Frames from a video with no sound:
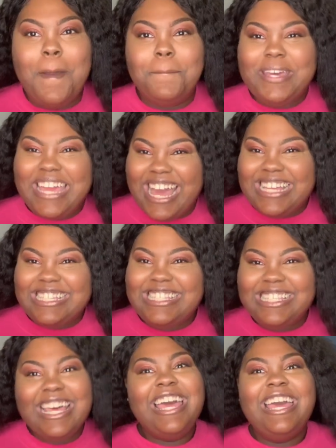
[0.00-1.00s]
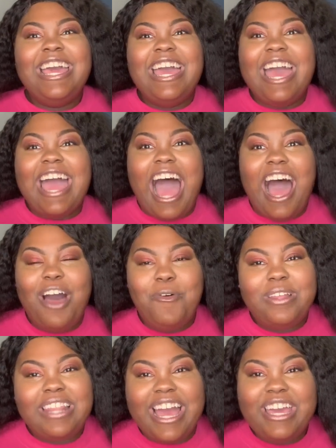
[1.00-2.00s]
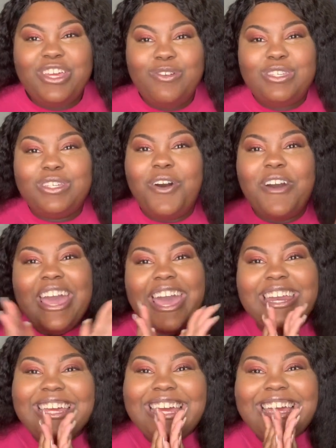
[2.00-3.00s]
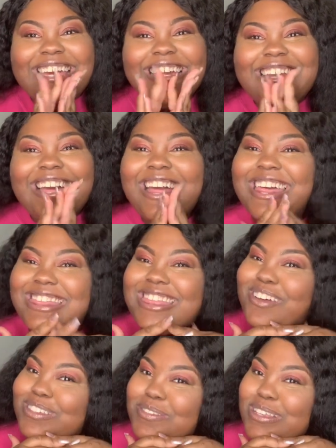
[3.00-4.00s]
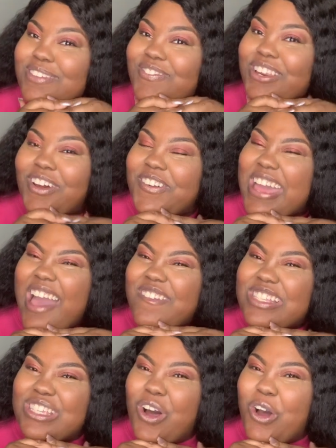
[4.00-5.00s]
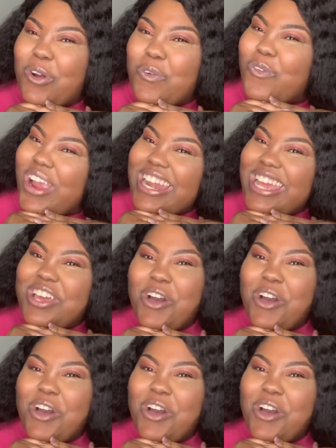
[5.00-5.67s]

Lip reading: But yes, I would like you to go ahead again, thumbs up this video if you haven't already.